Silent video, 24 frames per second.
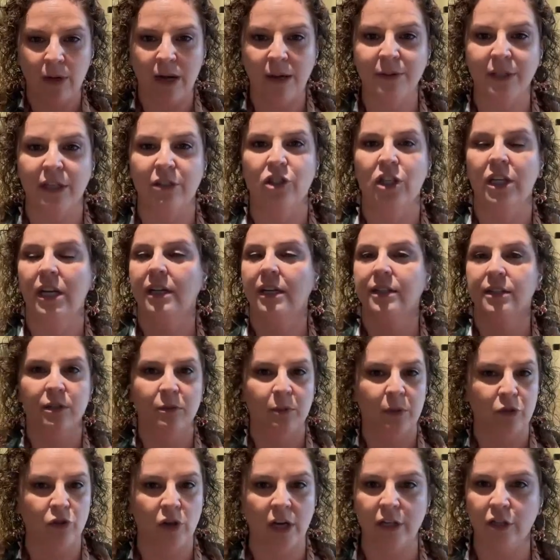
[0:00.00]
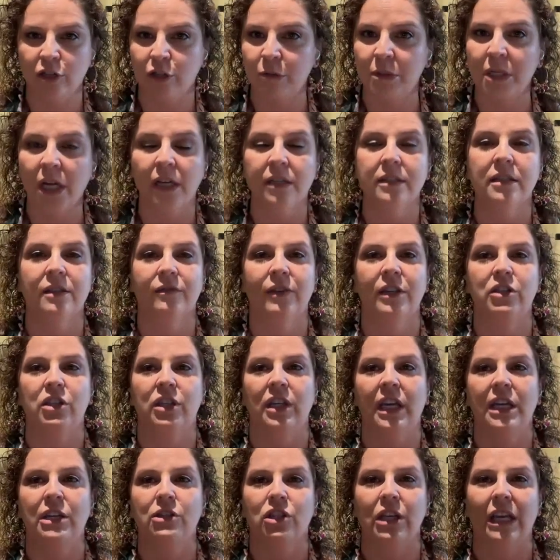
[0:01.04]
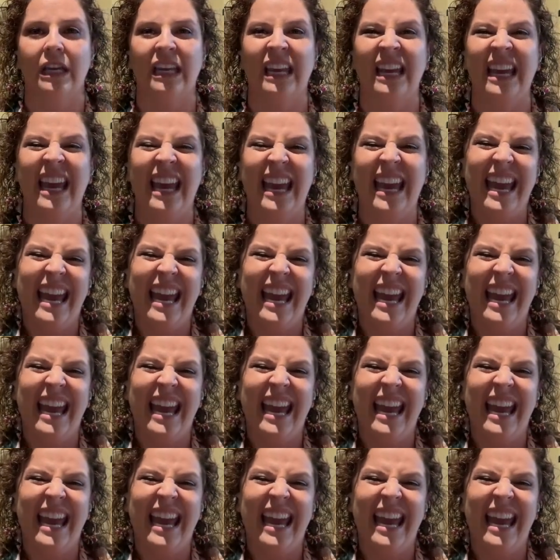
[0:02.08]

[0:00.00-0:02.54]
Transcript: When I was at Chainalysis, we tried to do tons of education.